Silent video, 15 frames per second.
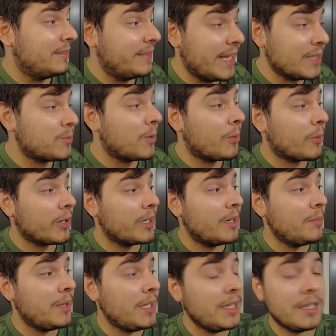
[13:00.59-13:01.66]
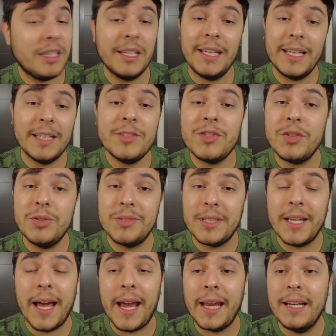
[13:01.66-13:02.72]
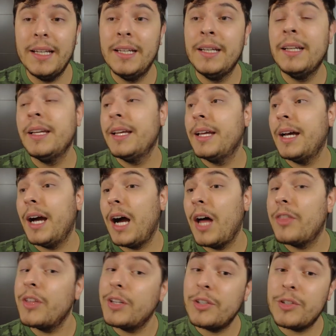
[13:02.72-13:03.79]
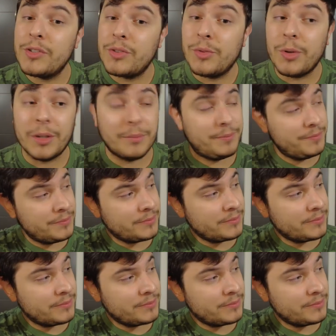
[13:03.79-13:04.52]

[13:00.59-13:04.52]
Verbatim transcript: that's what we're going to be getting into tonight. A thunderstorm.